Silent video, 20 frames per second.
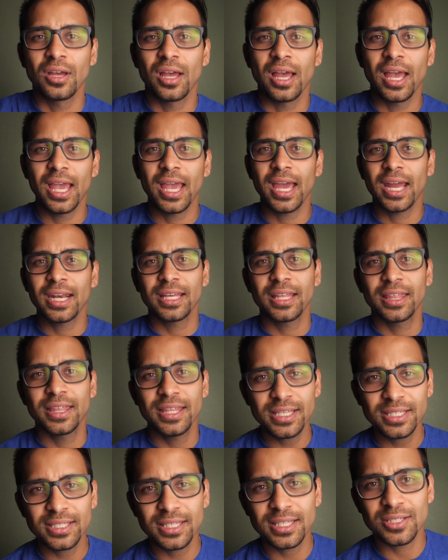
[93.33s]
And
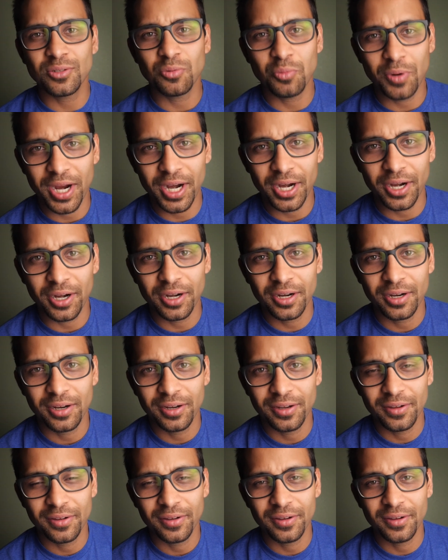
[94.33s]
this is where
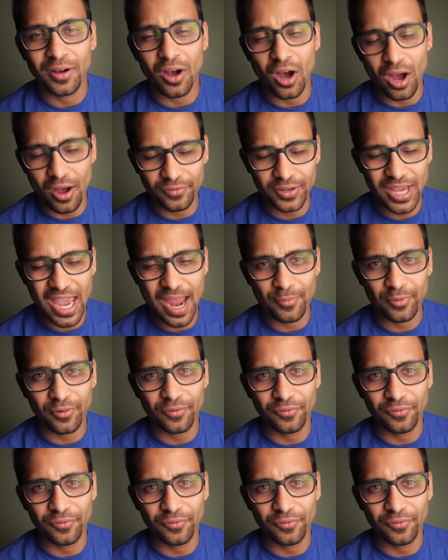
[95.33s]
off-camera